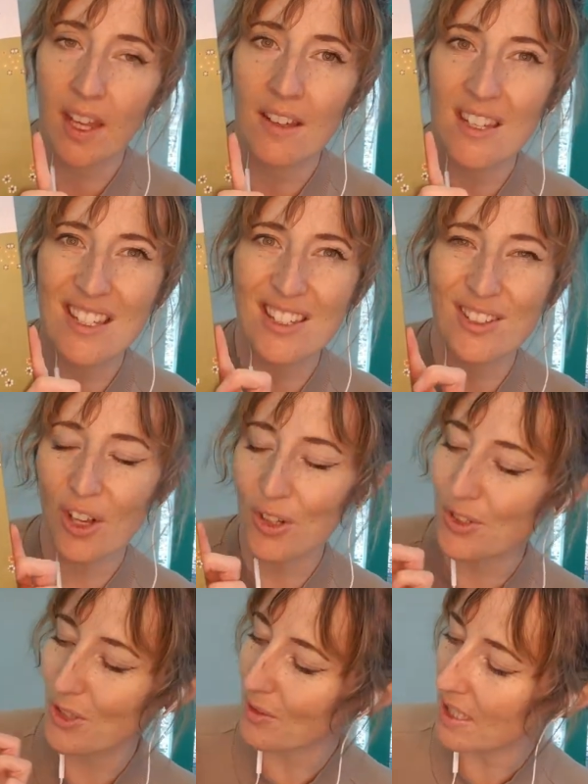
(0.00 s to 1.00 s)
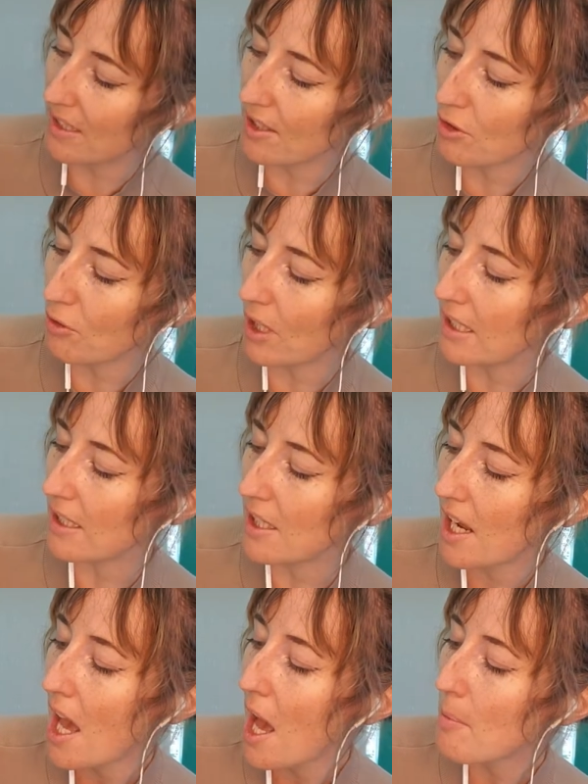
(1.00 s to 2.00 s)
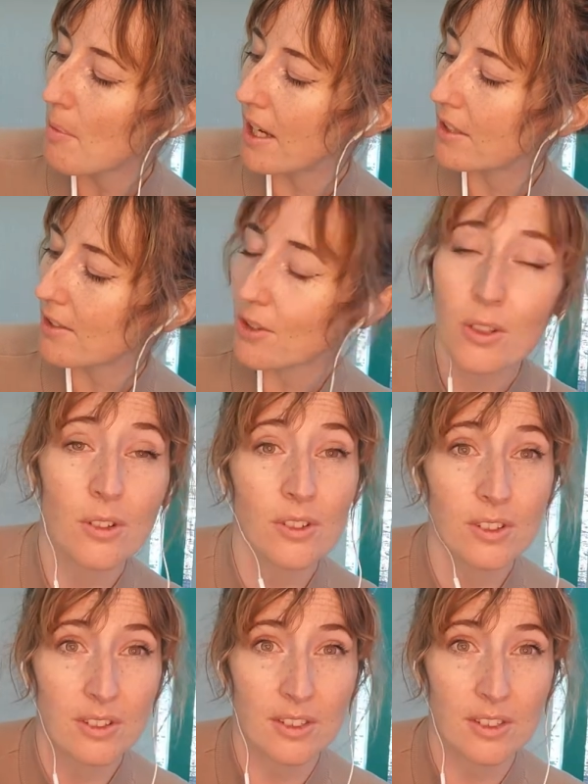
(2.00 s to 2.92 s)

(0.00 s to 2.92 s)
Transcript: And this is also illustrated by Nicole